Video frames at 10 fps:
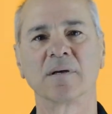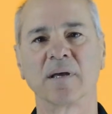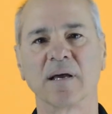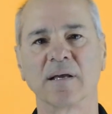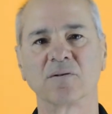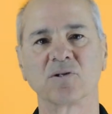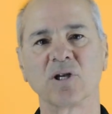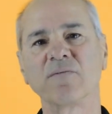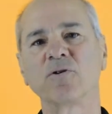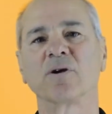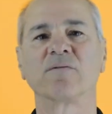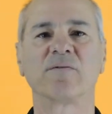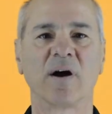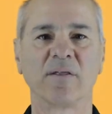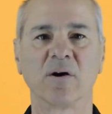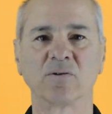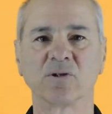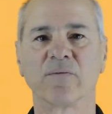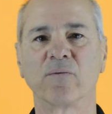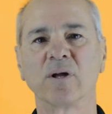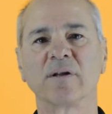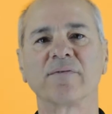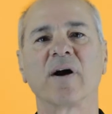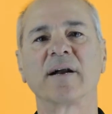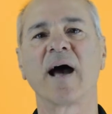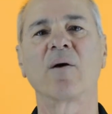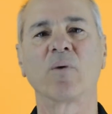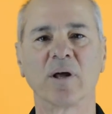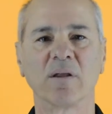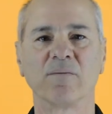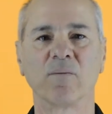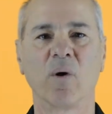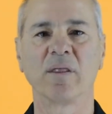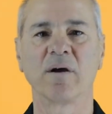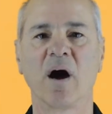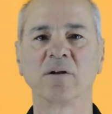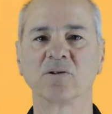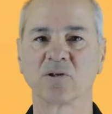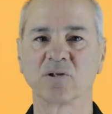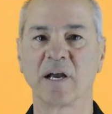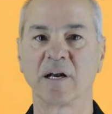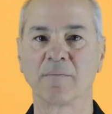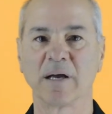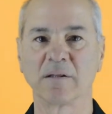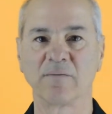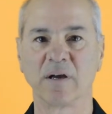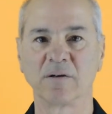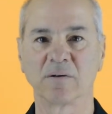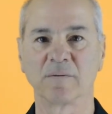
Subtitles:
Okay? See if you can find those. So really find out what others are saying about the vendor.